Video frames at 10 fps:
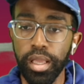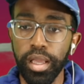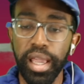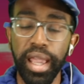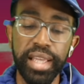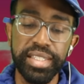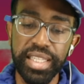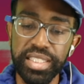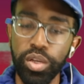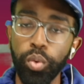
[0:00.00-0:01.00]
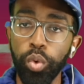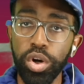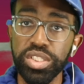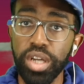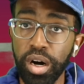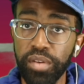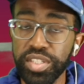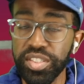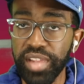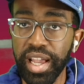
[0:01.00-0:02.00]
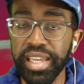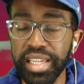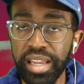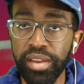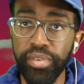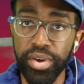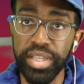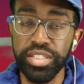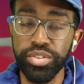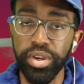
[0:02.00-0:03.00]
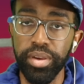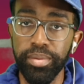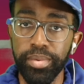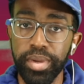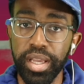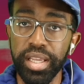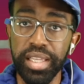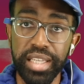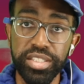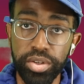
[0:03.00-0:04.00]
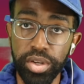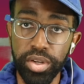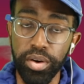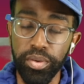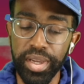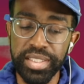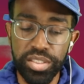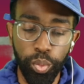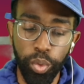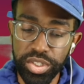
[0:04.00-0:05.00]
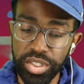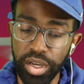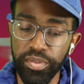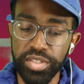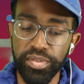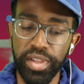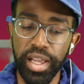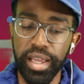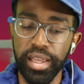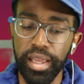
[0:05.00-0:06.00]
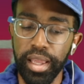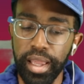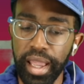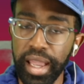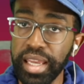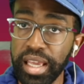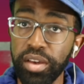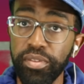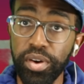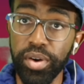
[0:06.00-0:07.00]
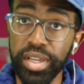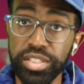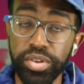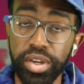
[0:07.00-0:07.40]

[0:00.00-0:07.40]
Is this the worst offensive line in NFL history? Yes or no? Is this the worst offensive line in NFL history?